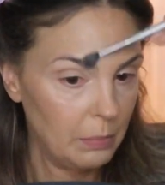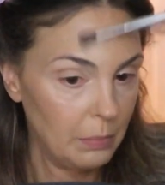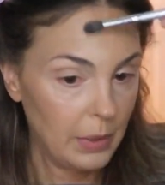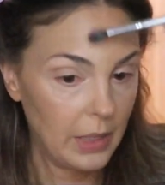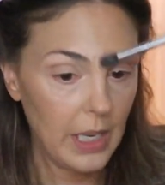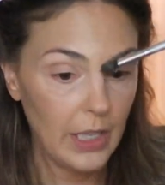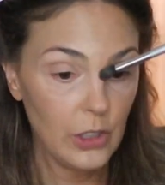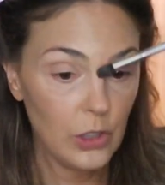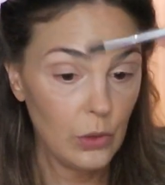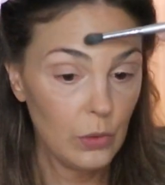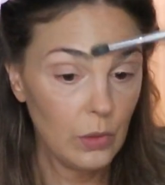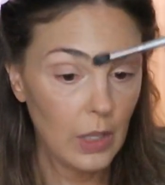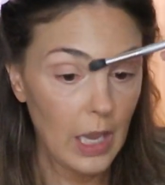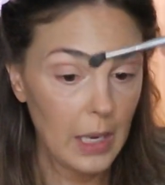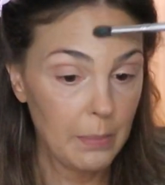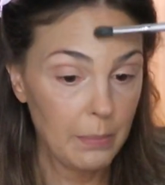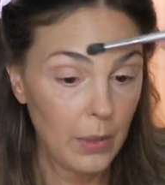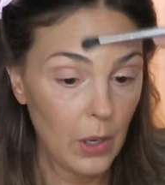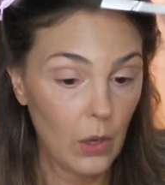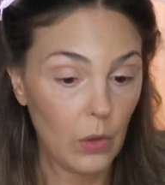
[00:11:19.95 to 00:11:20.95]
But I do
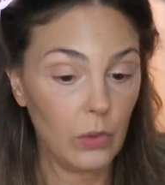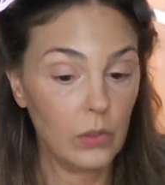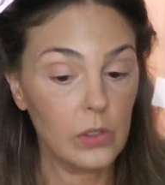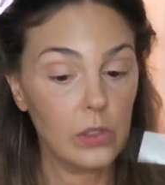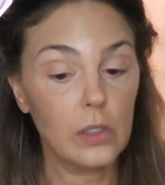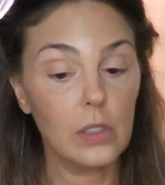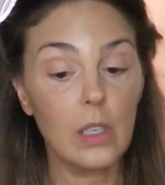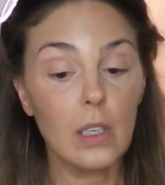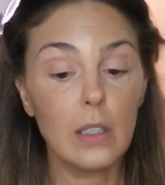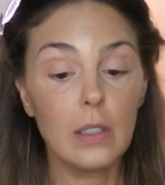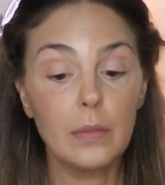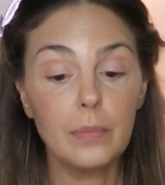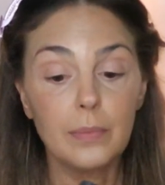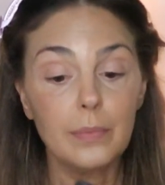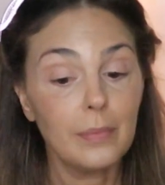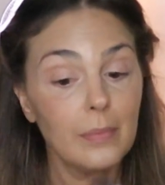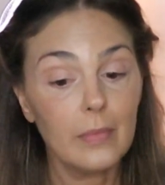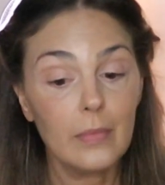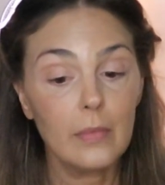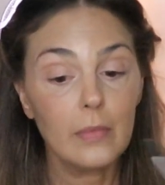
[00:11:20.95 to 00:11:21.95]
like both, so
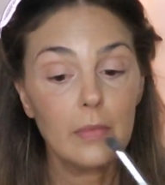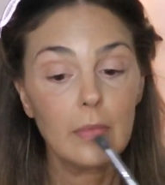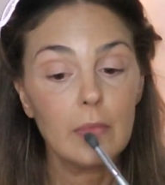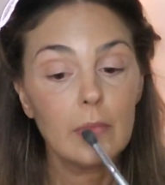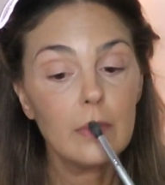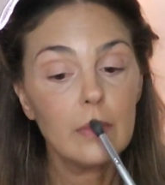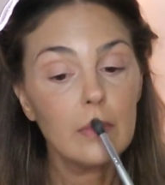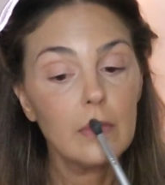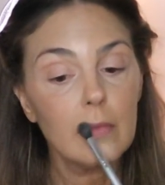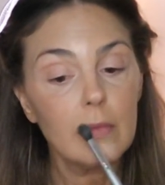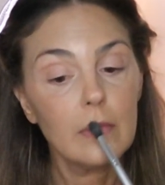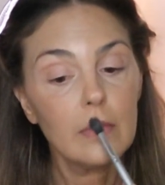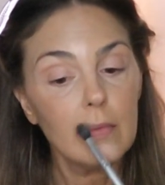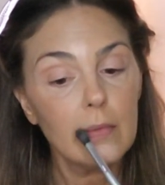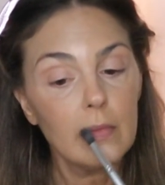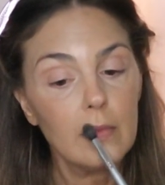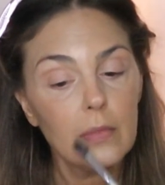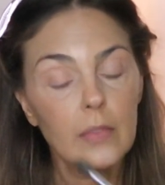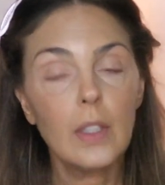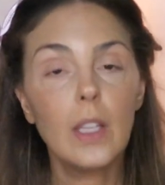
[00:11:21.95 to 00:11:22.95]

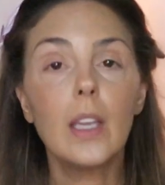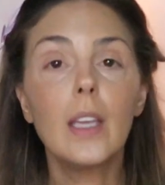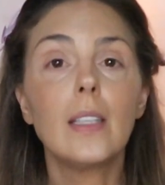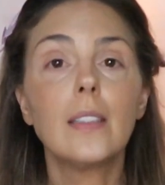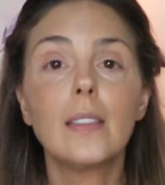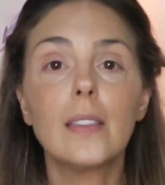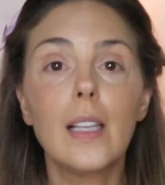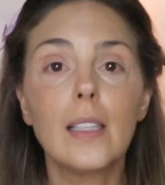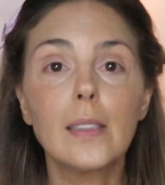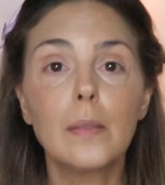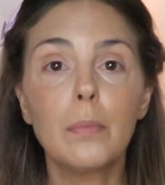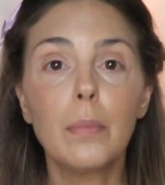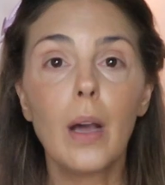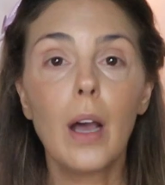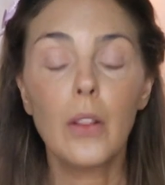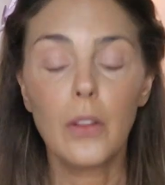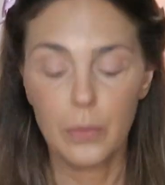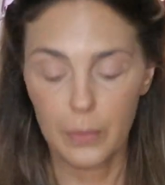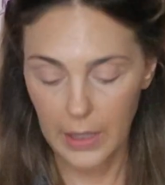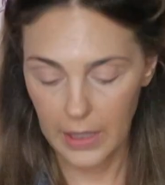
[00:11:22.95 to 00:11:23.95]
it doesn't
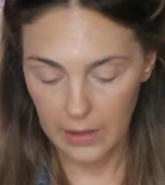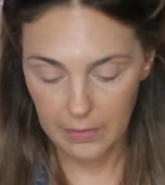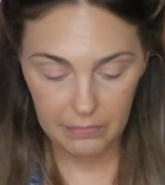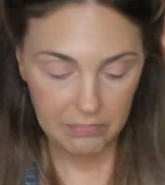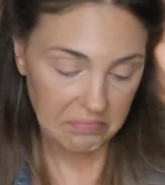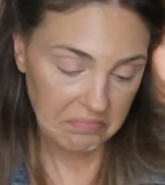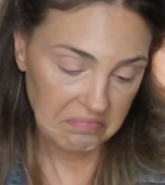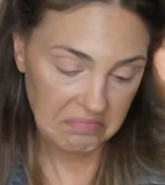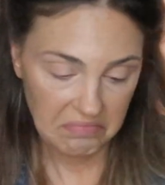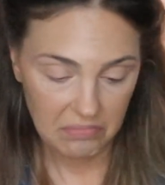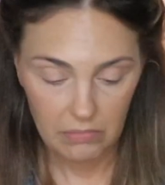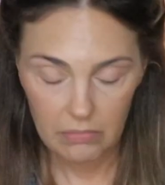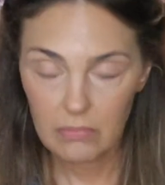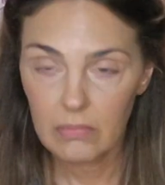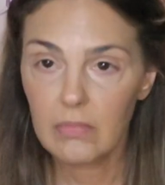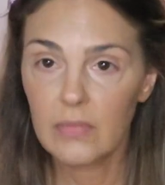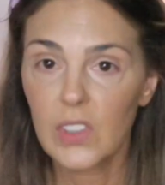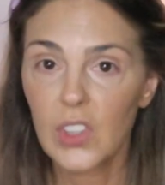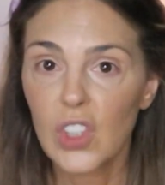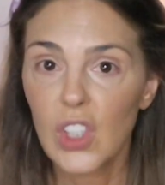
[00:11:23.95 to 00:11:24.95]
bother me.
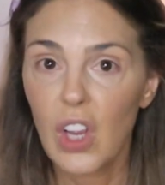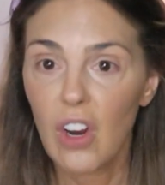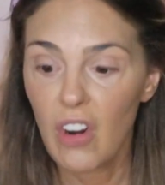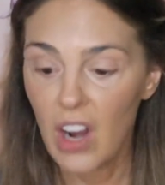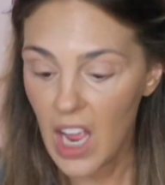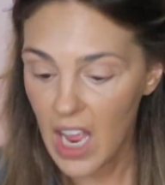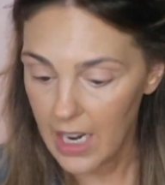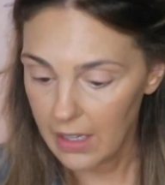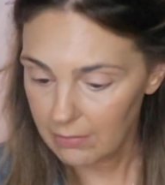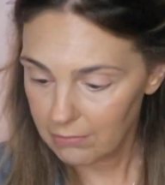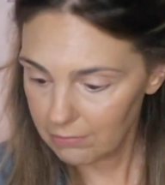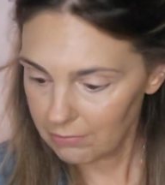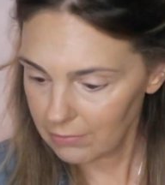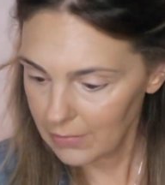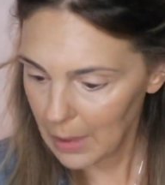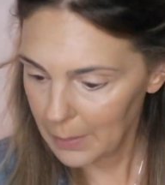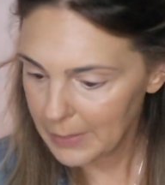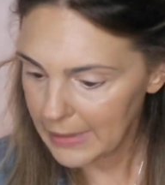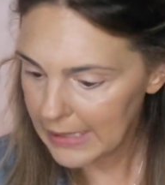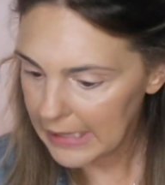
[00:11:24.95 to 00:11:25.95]
It's all right.
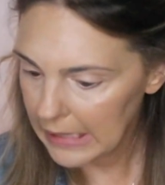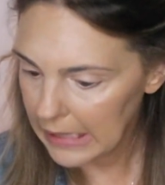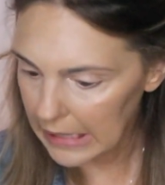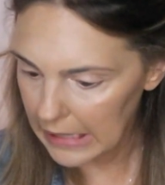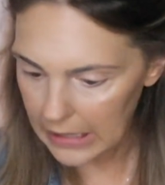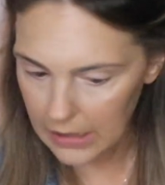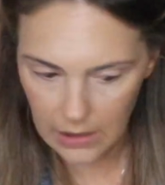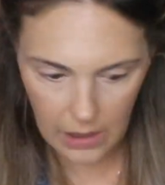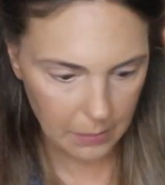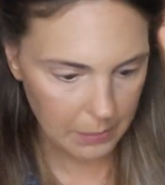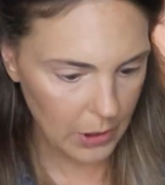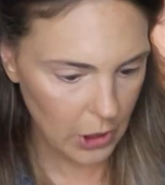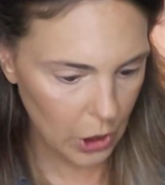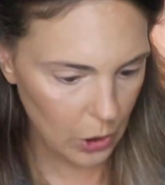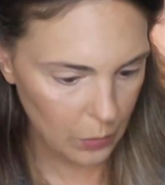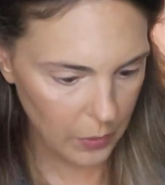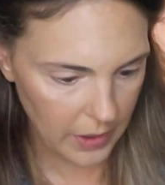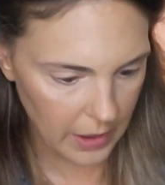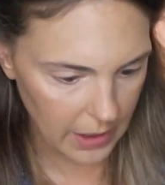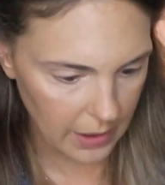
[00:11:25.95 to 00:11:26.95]
I'm digging it. I'm
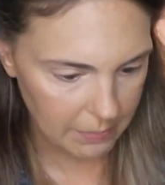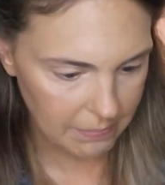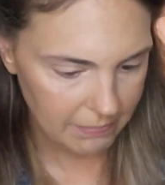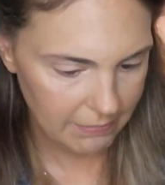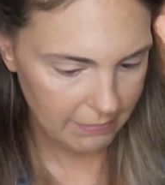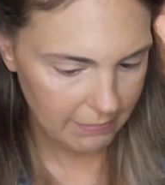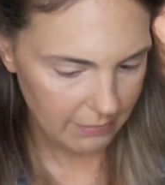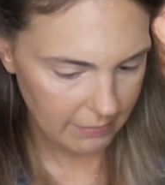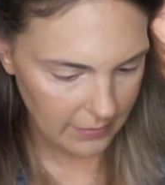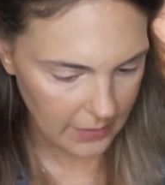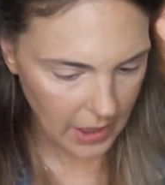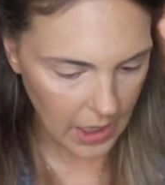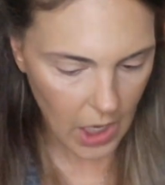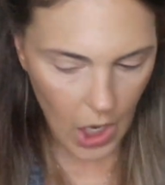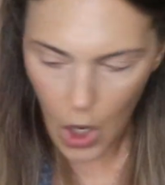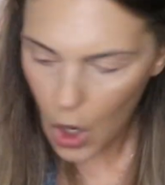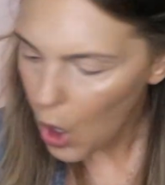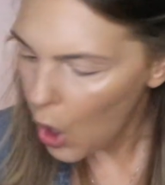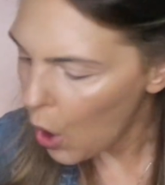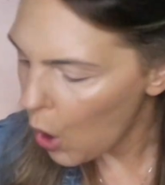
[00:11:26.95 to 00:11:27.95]
good with it.
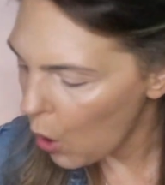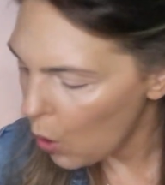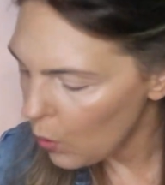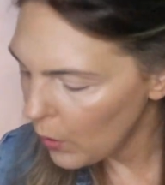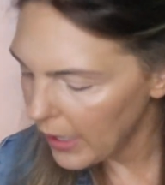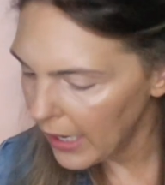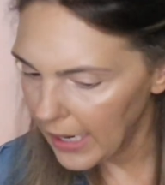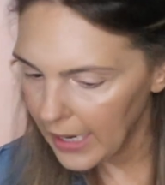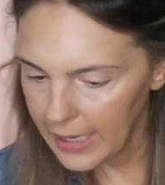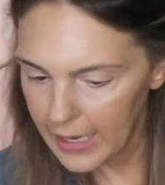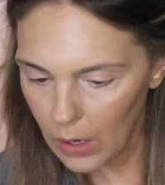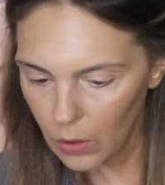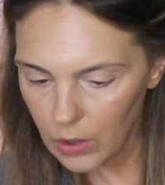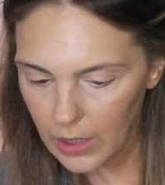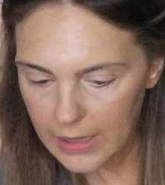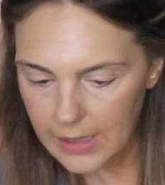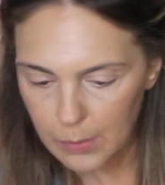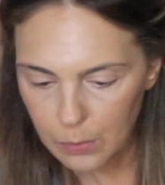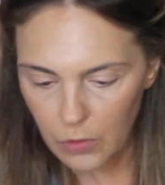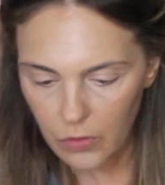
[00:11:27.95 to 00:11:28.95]
Okay, now
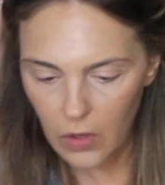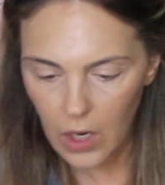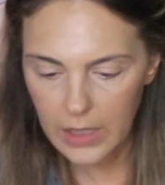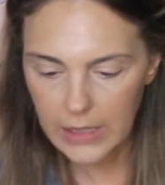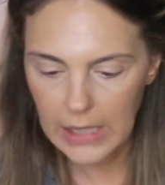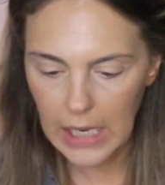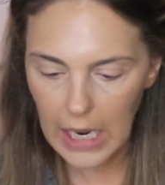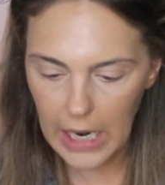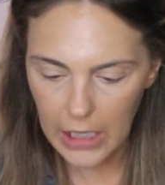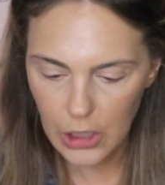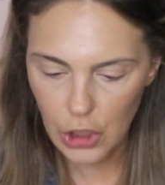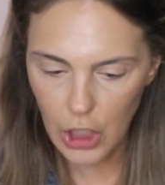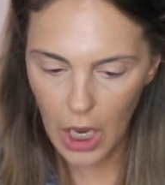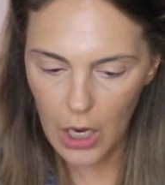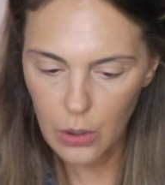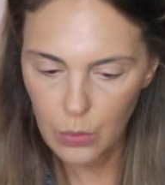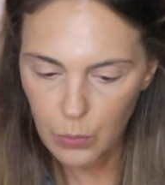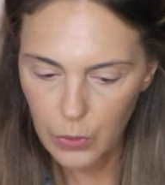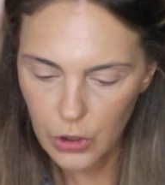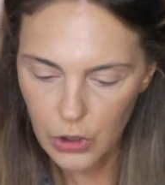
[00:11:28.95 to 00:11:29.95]
let's move on to
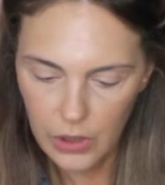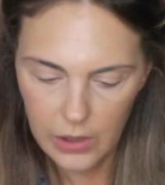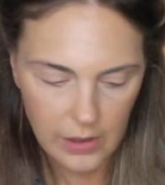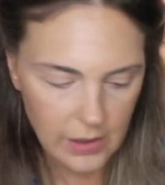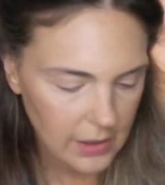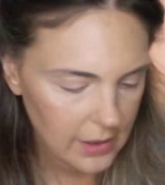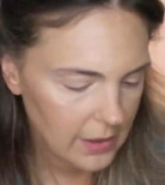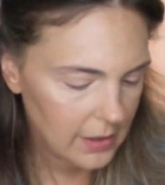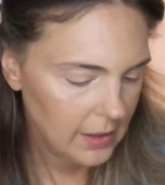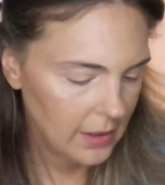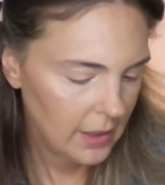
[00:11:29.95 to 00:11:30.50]
eyeshadow, which is,